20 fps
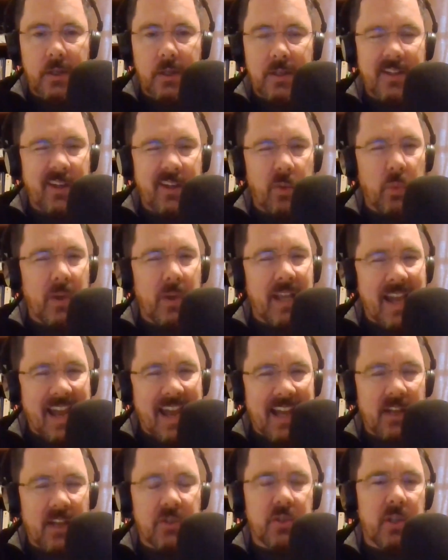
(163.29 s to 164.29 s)
Did we
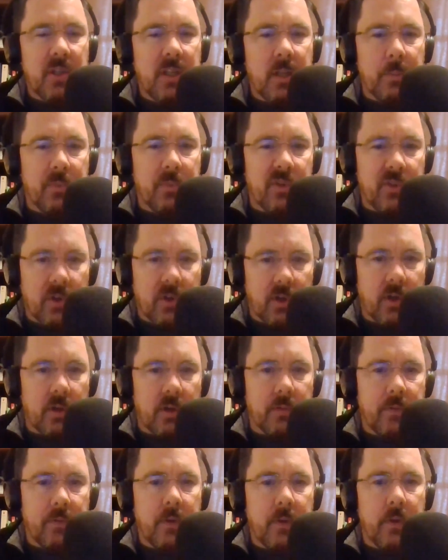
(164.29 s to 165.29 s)
actually
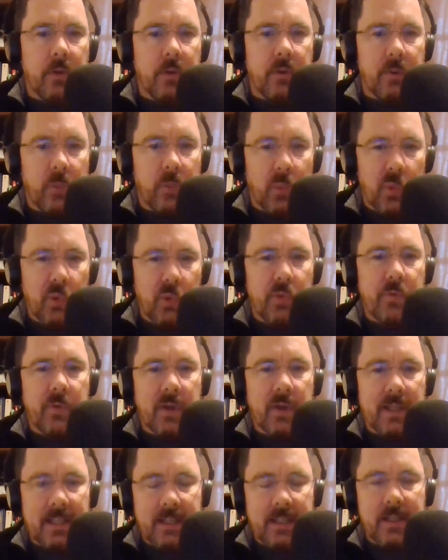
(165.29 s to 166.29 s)
observe the roof
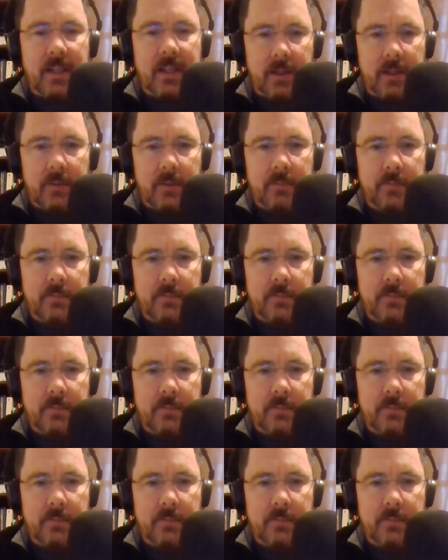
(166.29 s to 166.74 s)
leaking?